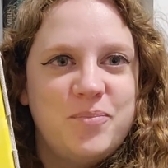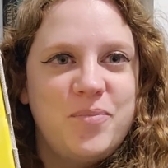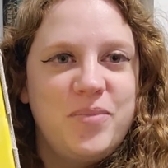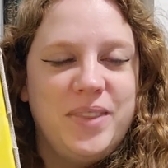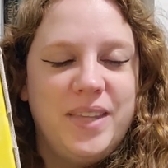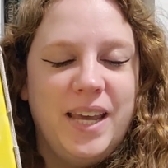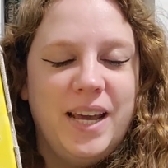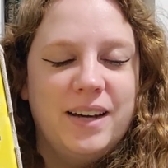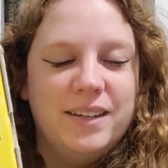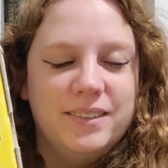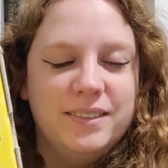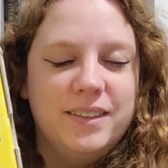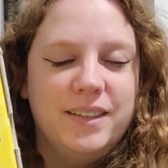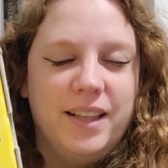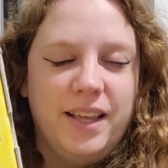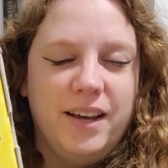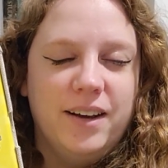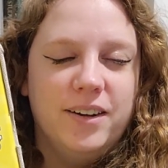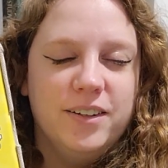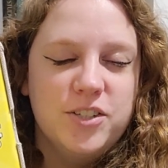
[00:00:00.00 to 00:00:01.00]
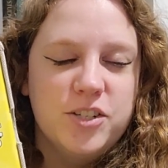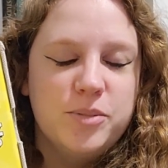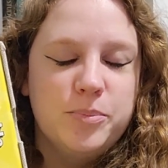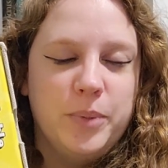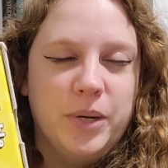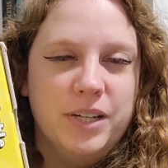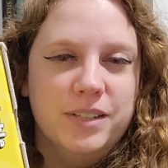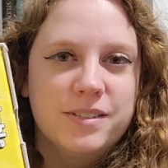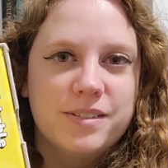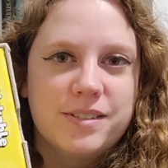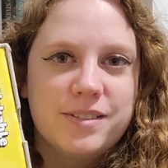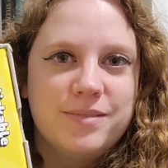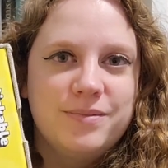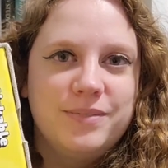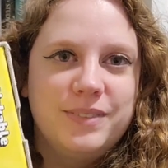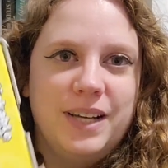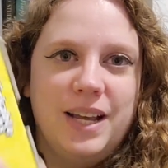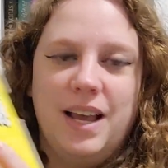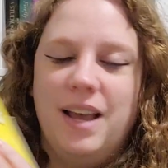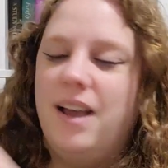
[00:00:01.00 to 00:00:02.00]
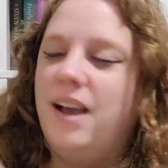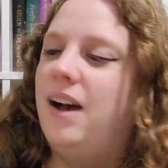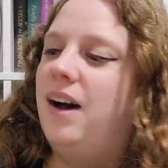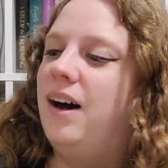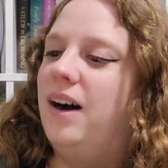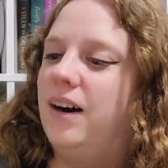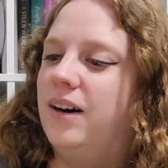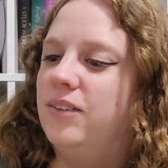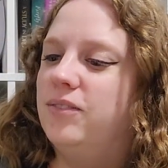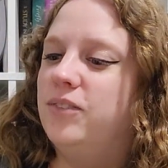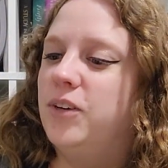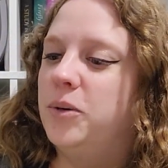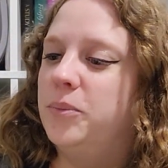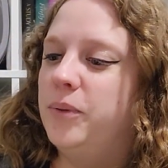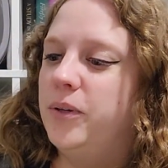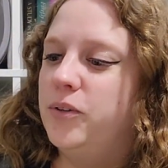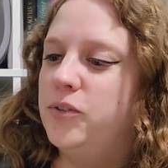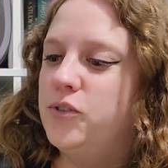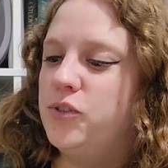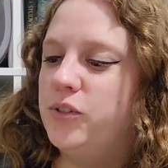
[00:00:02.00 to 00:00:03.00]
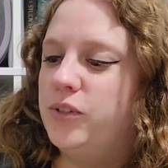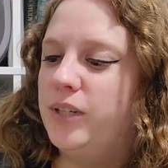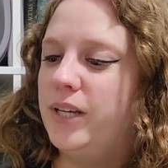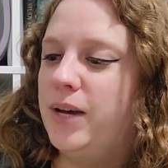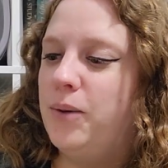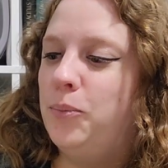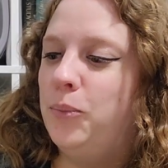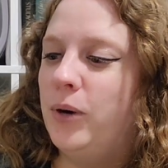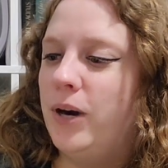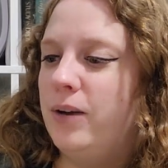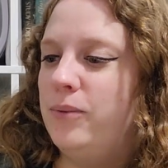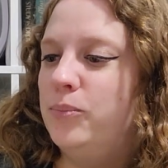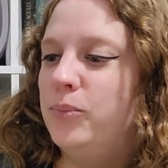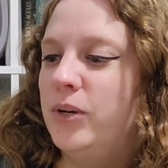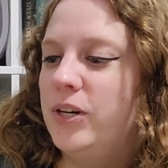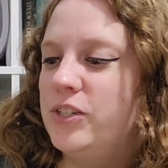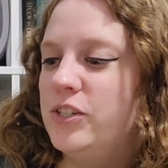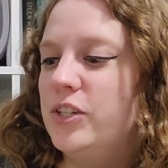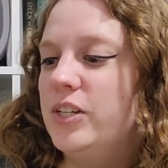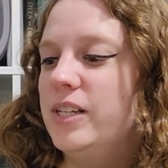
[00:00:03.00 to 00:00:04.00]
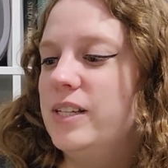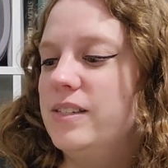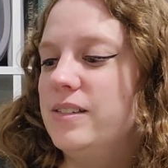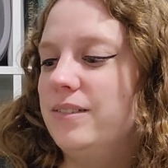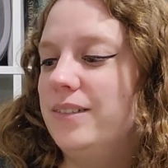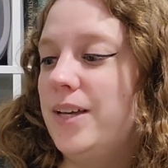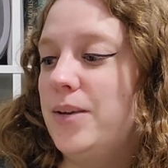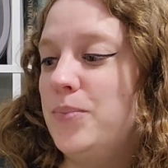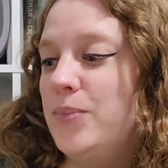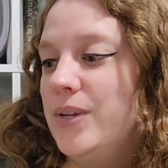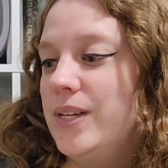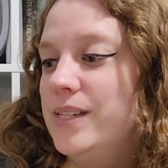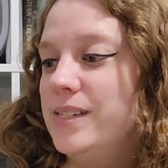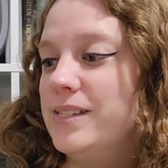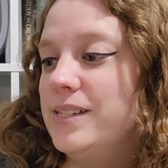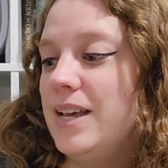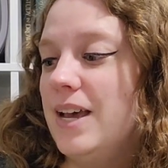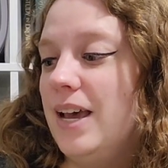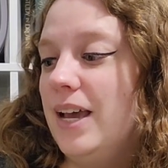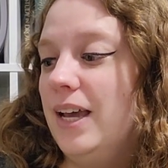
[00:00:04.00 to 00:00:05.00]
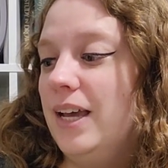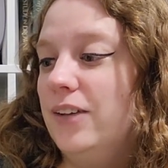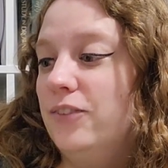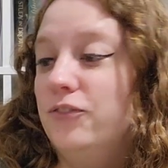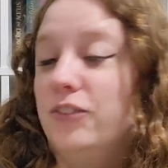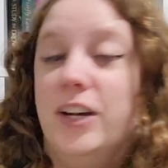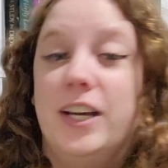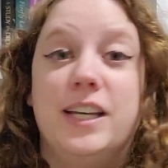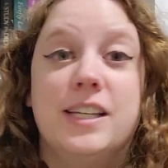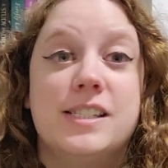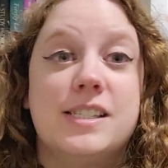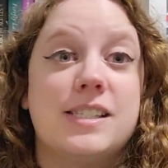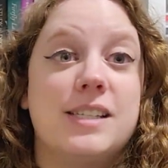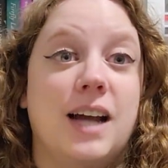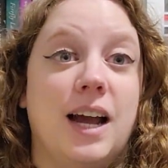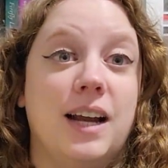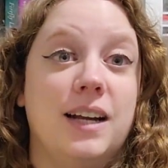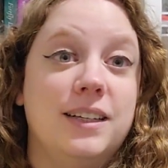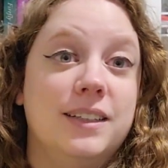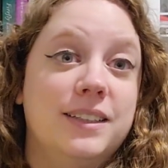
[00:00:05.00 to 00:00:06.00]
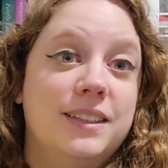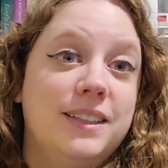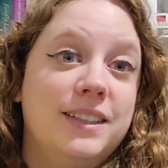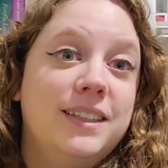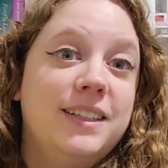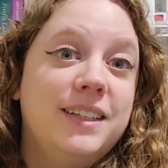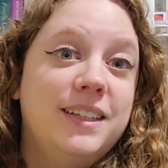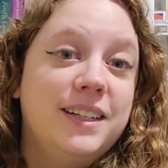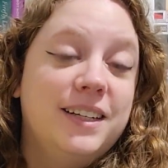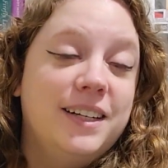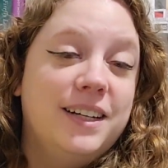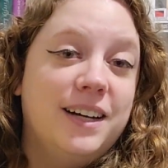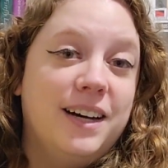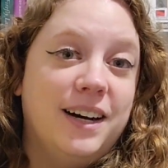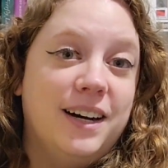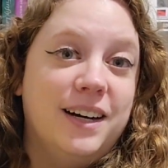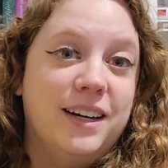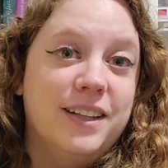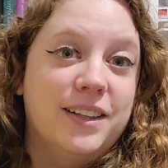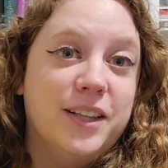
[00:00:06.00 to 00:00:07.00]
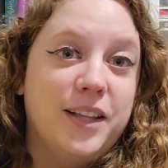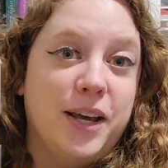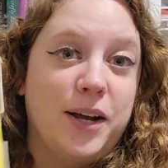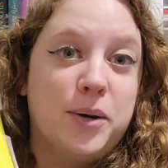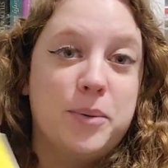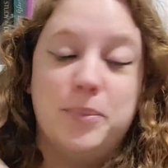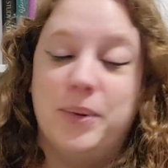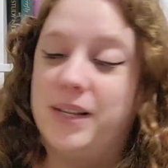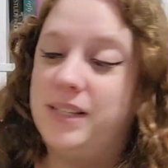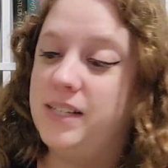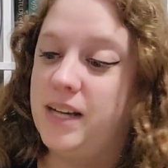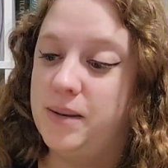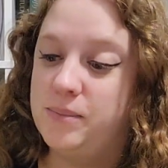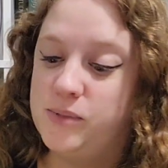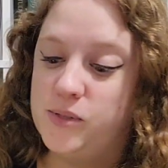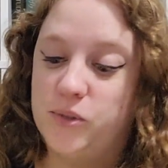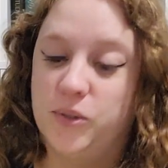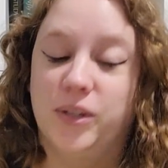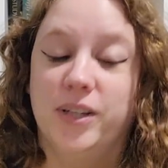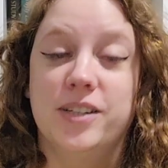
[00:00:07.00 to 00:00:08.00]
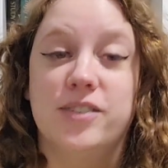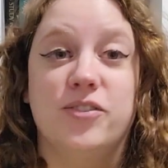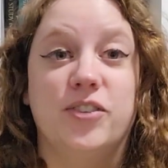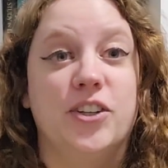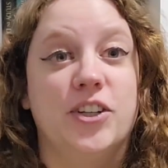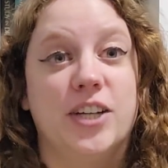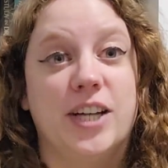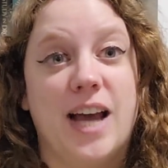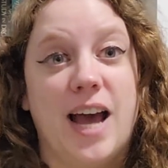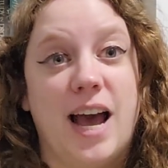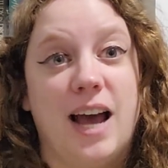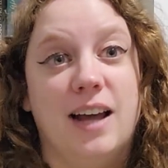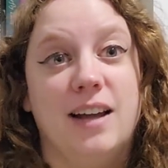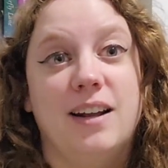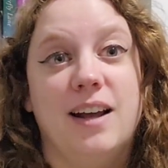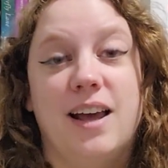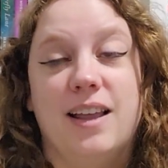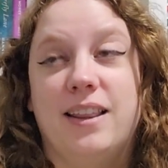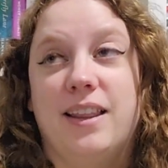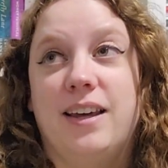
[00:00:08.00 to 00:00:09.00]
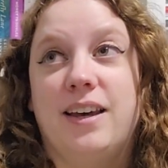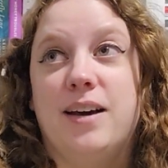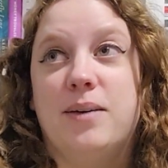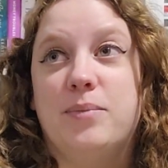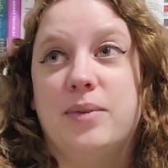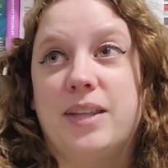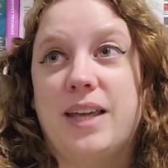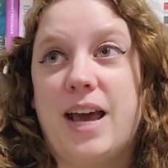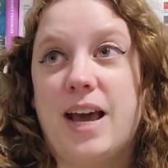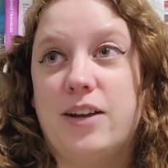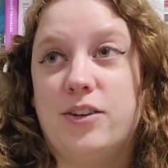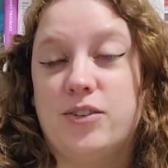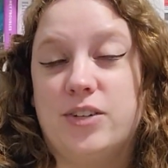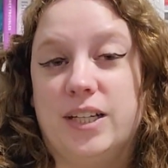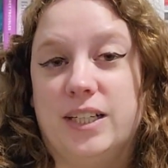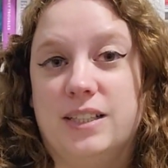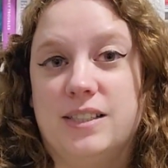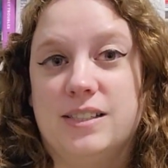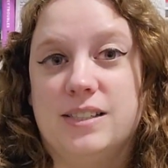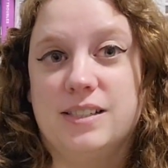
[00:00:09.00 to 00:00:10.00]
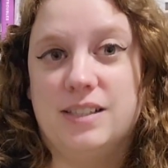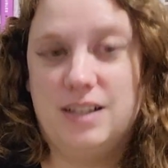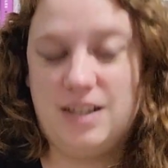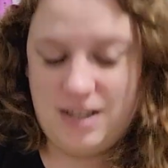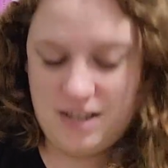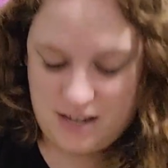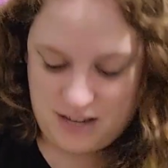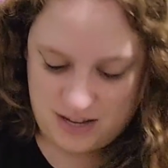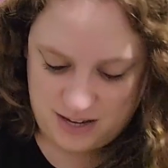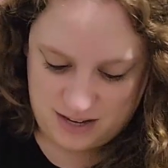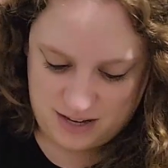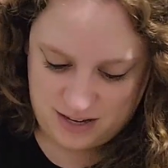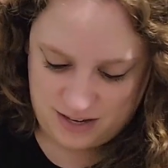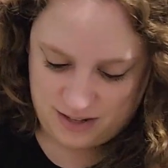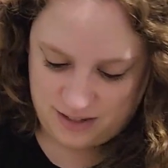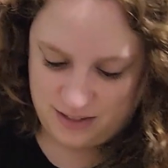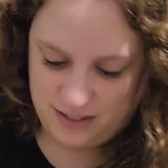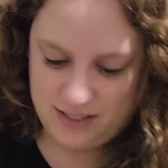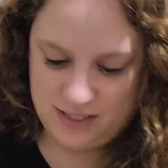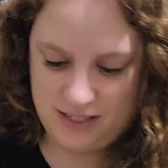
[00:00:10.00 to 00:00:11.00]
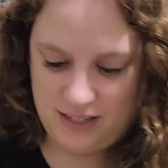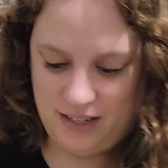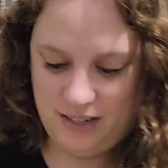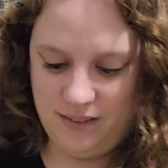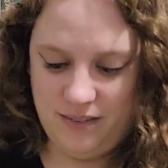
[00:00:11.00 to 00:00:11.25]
Yeah, they are just puns. Romeo and Juliet, Pride and Prejudice, Les Mis, and Frankenstein. They are bedtime stories for your cat, and they come with cat treats. Let's see.